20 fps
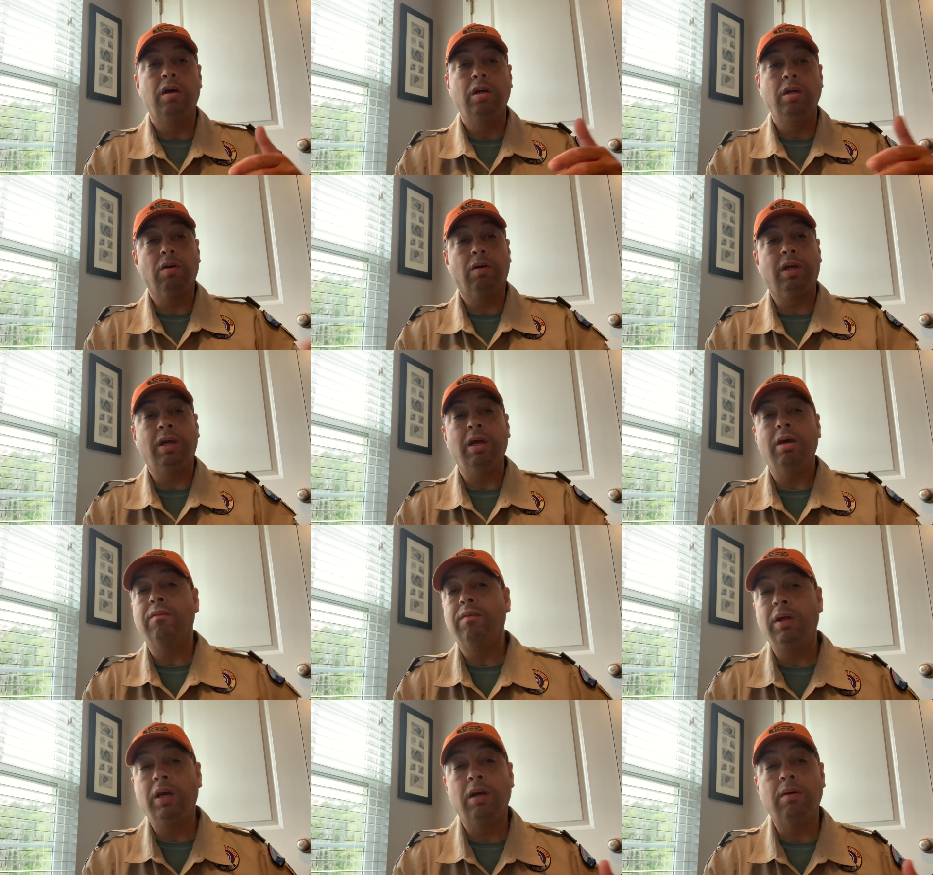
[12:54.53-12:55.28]
You're
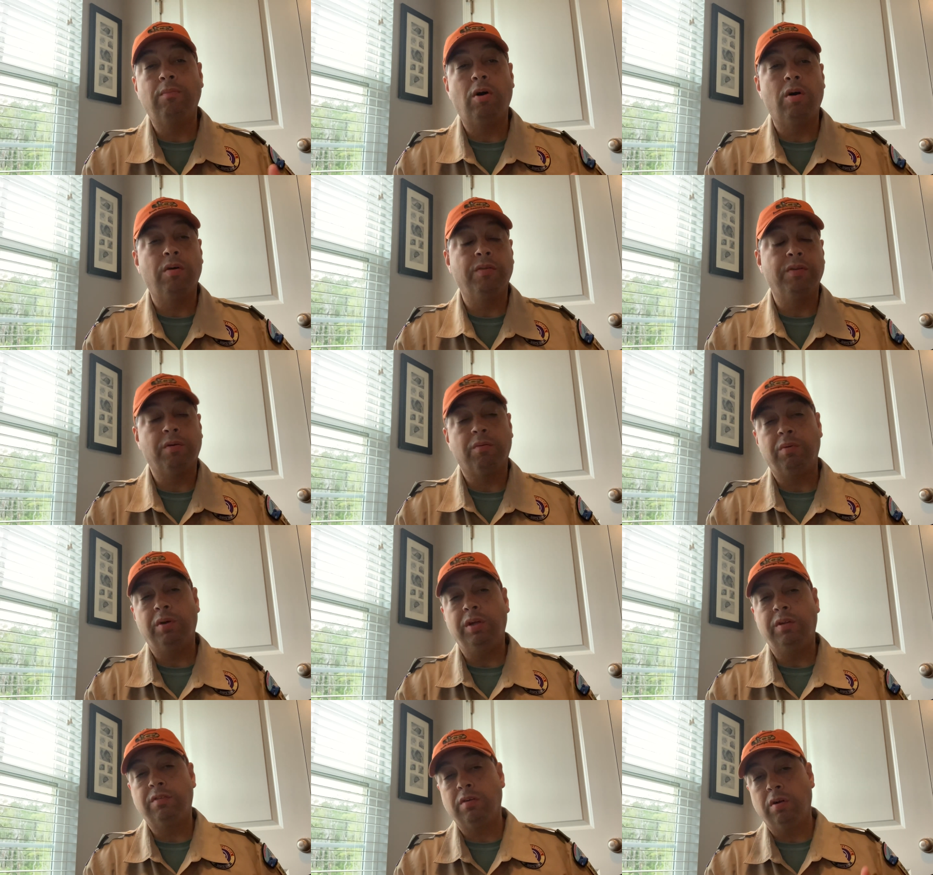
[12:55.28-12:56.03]
giving them all the
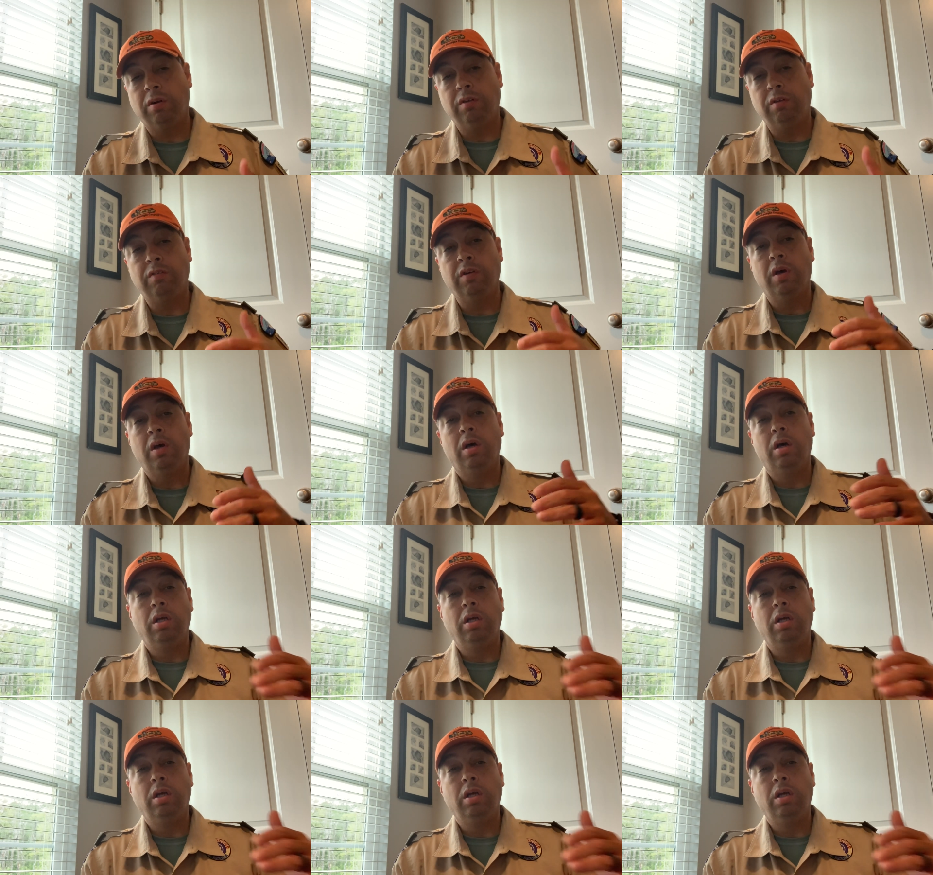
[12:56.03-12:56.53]
research.